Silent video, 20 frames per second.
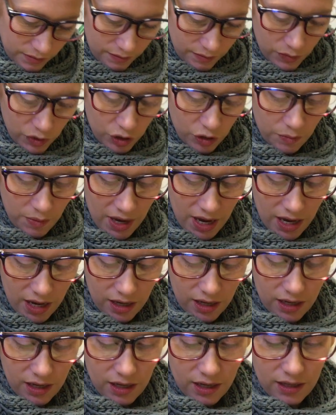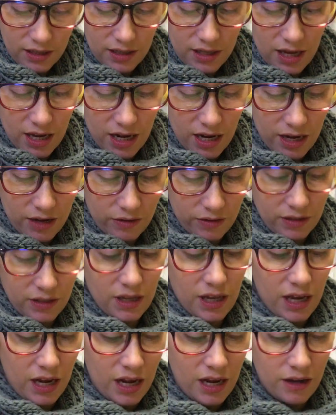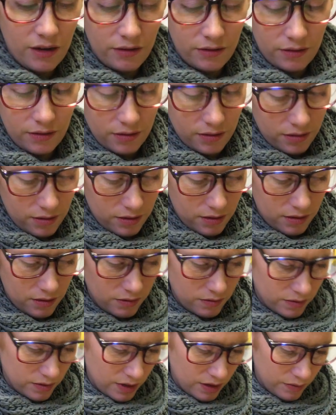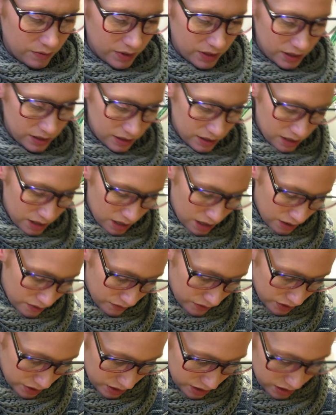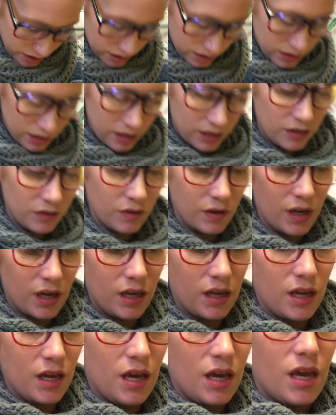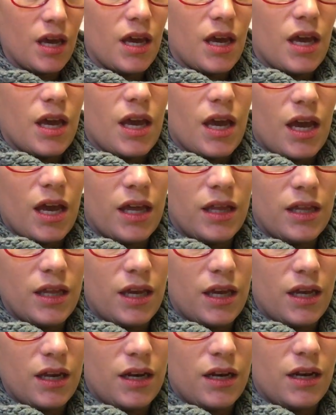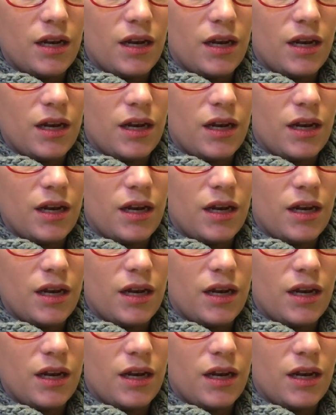push back, slide out. Oh, that one is not very nice. That's okay. And then